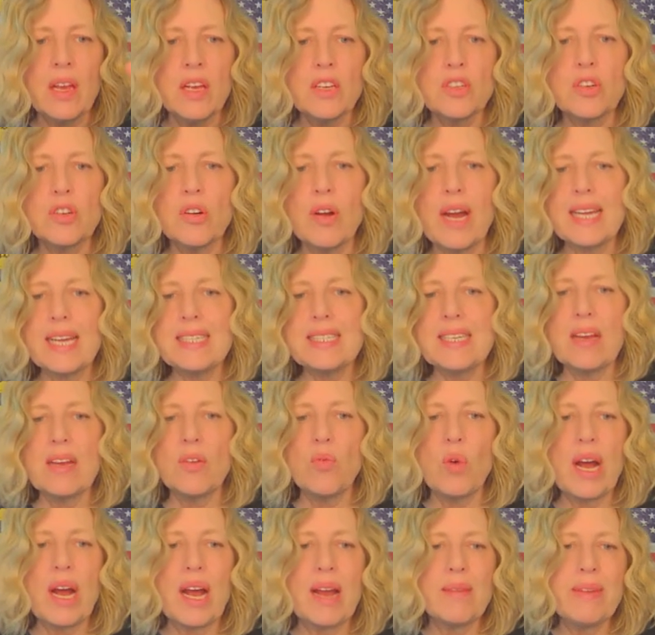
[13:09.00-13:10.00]
So I say,
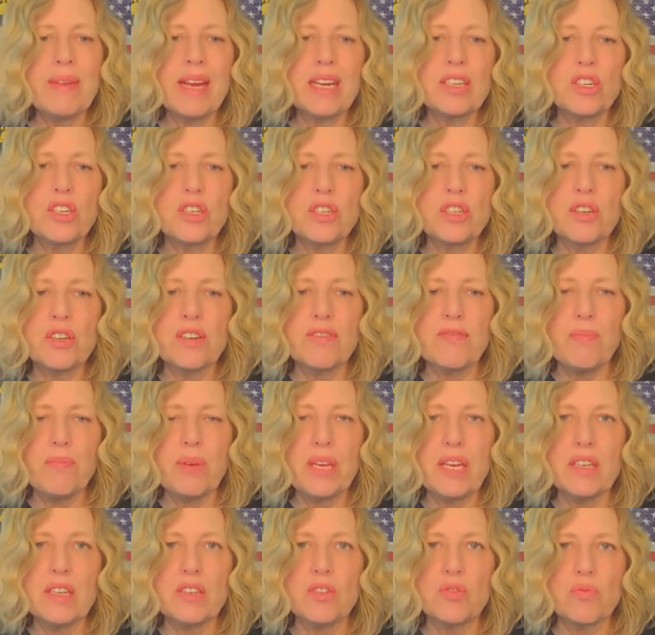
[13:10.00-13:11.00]
well, I'm not sure if
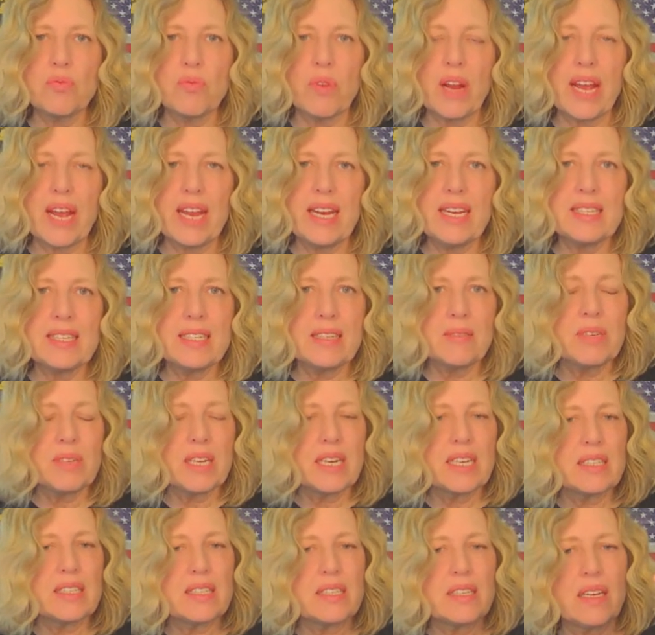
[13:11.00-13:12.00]
B is right. It seems
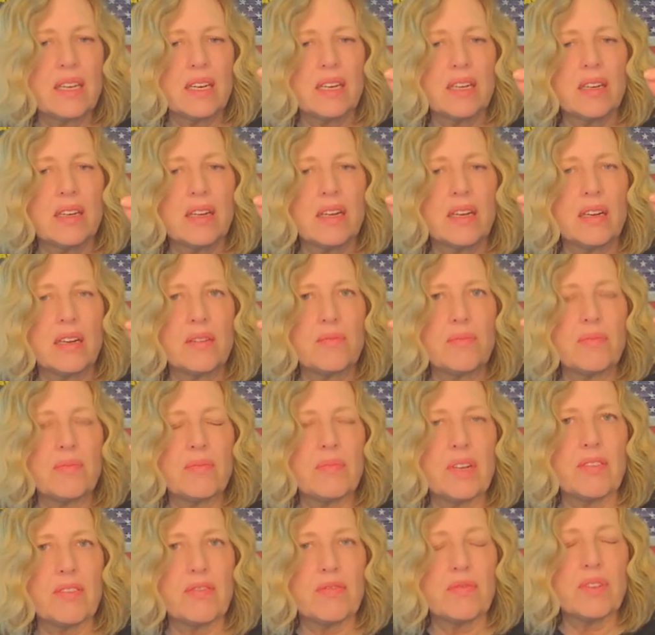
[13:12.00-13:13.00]
like a, a,
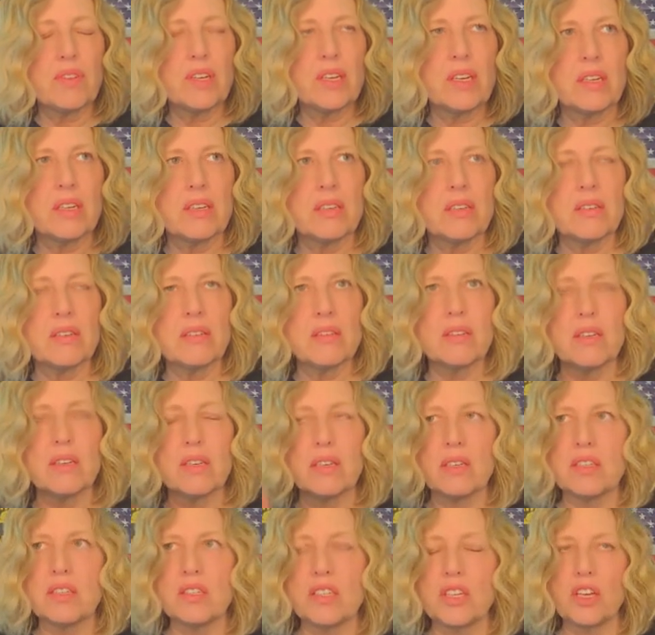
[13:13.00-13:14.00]
a, a
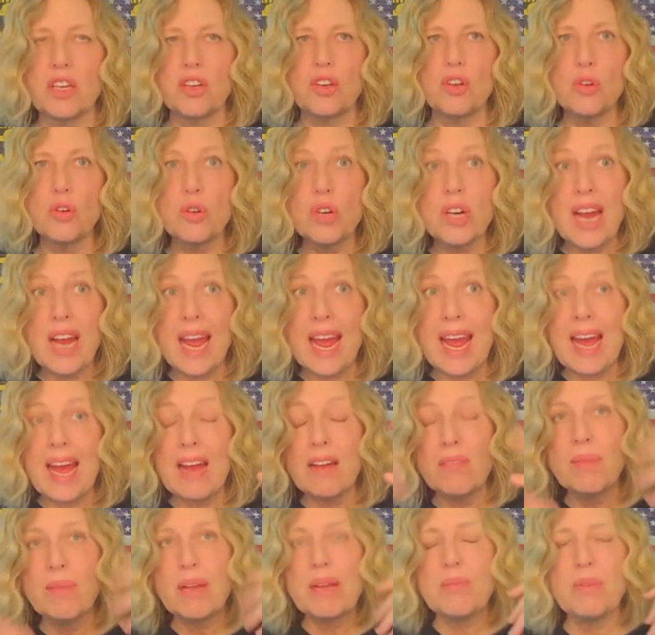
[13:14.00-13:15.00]
secure
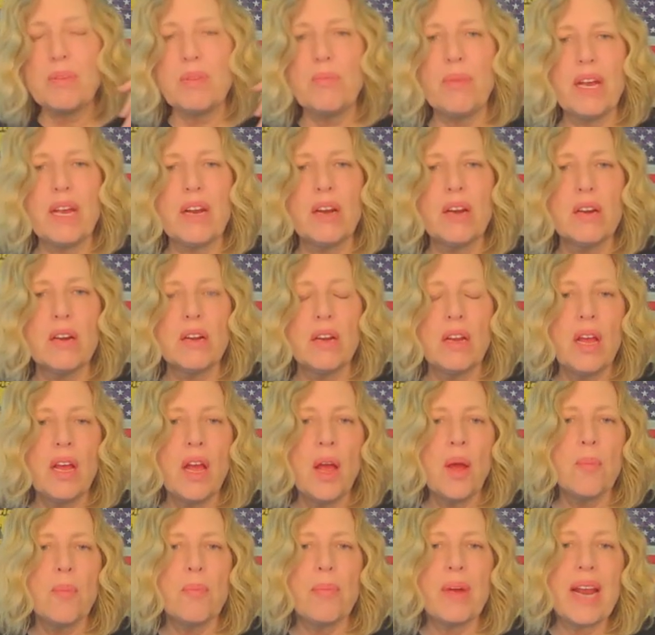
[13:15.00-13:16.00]
hat might be better,
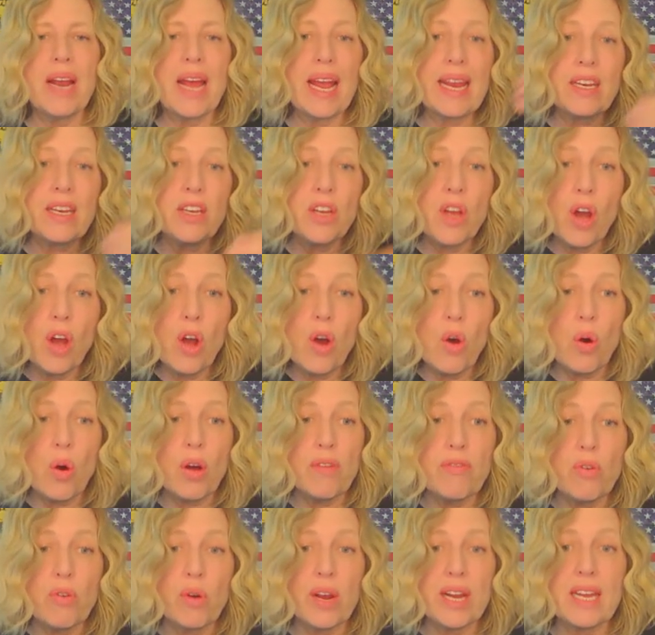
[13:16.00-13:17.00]
but I know
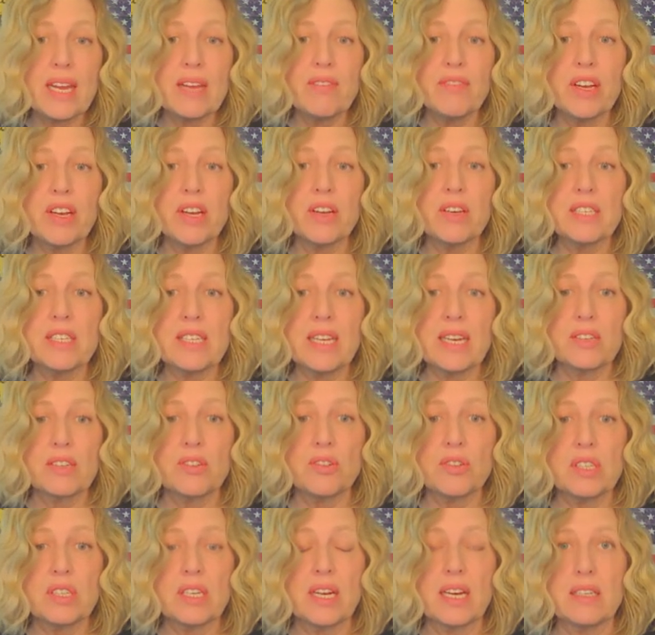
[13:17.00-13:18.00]
avoiding vigorous
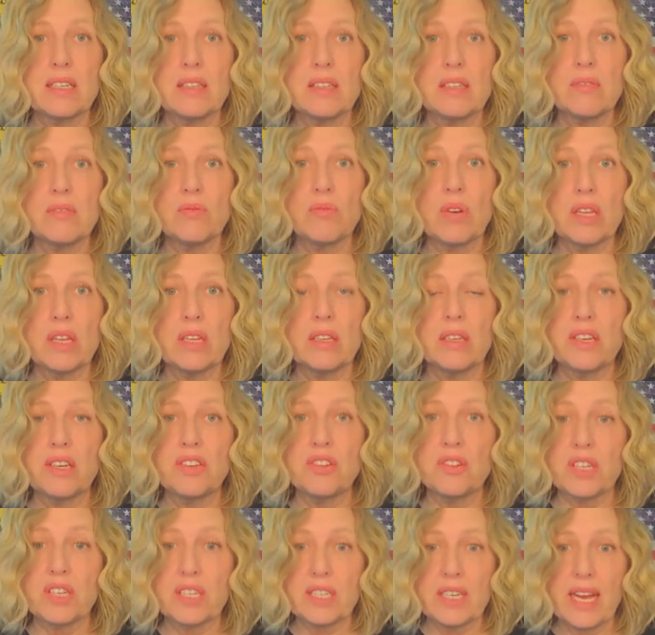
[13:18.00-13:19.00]
exercise while the
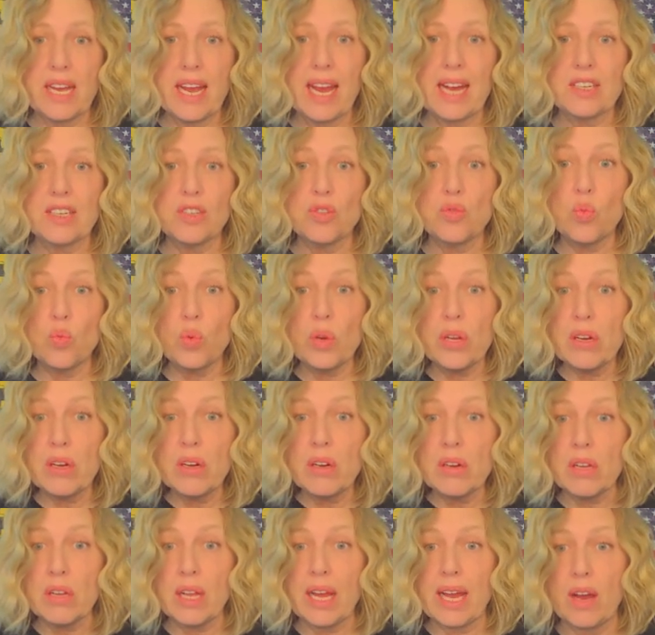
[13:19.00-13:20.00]
leads are attached
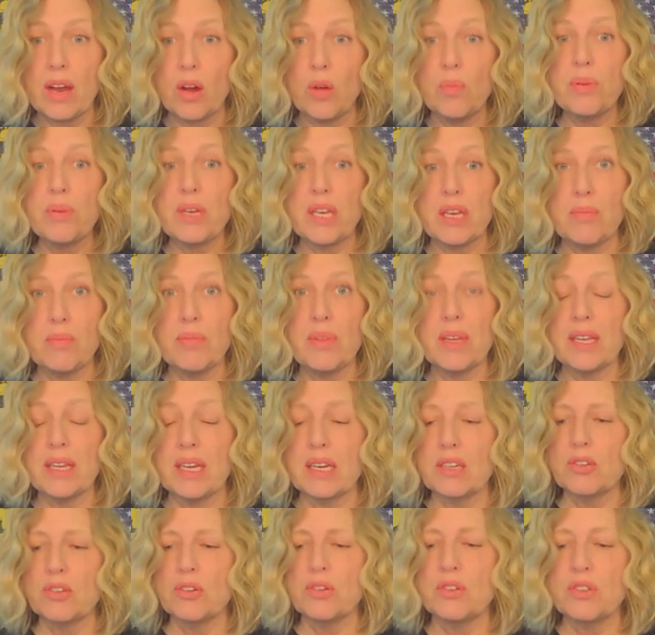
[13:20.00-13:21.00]
will help keep the
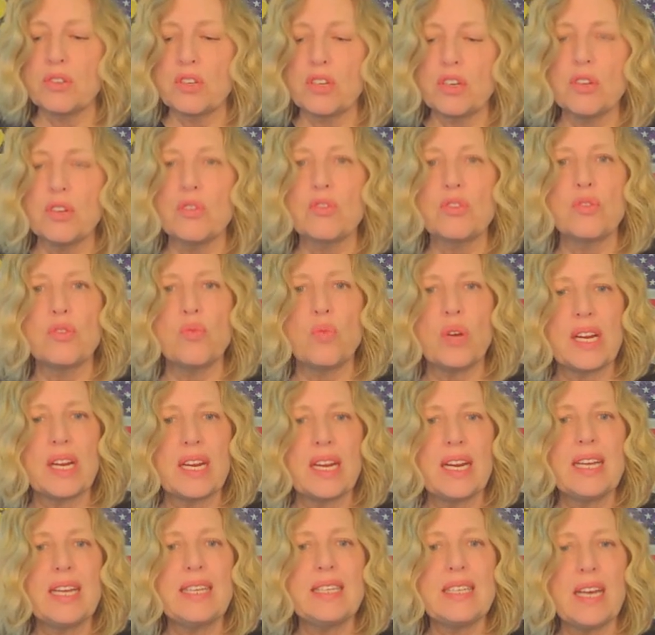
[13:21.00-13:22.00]
electrodes secure. So, what
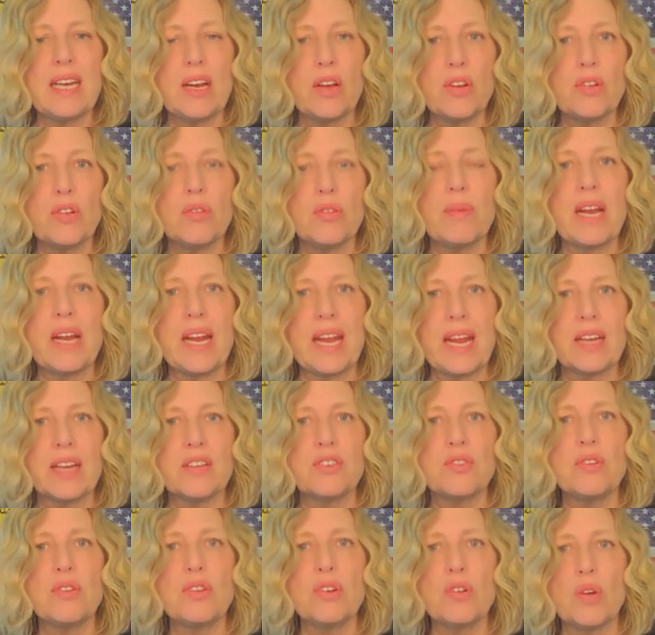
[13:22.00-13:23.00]
did I tell you about
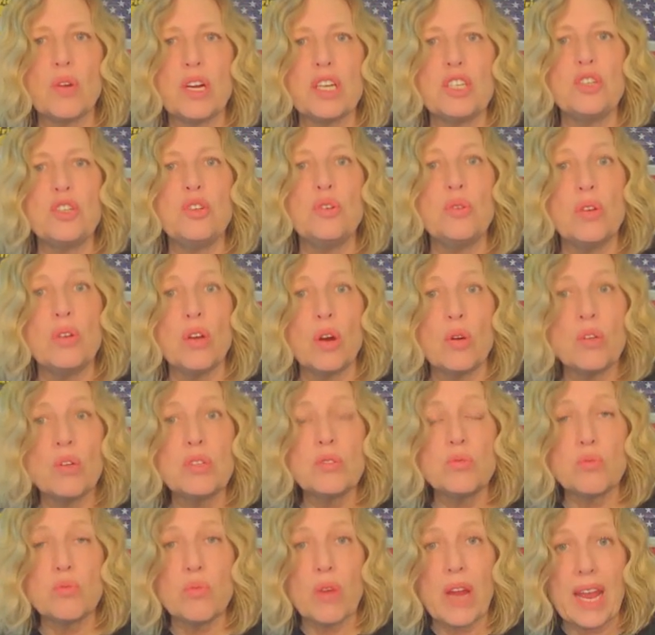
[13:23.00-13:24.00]
answering the question you know
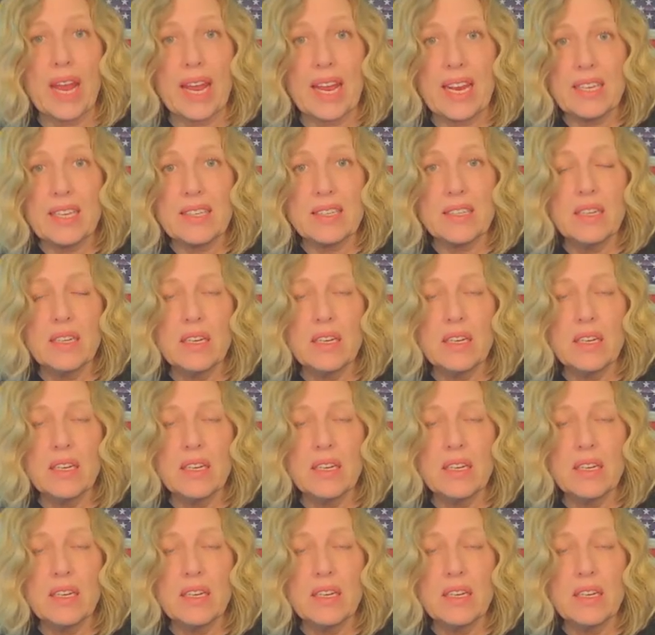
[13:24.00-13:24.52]
is right